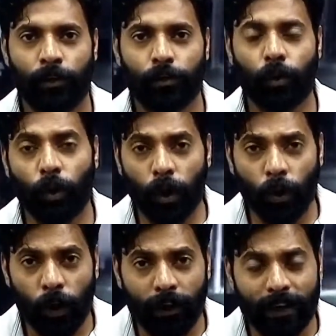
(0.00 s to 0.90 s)
So
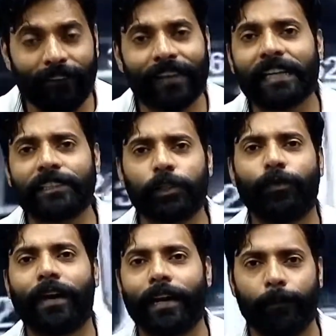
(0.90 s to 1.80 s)
reference is
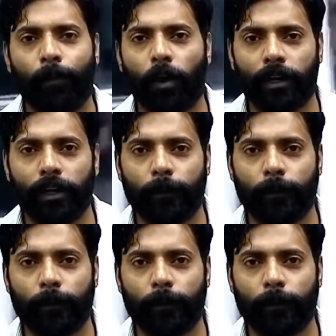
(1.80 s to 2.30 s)
very important.